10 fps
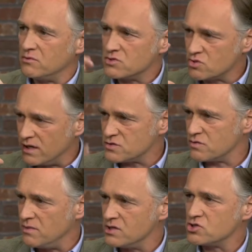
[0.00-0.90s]
It was
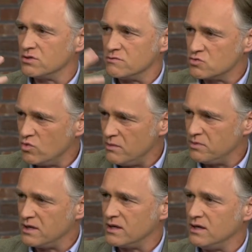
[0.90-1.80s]
transformational. He was
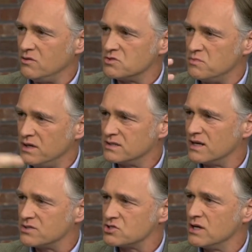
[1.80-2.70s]
weeping and he was being
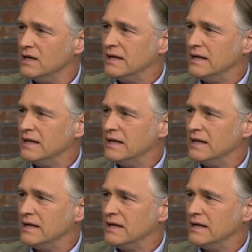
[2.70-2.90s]
touched.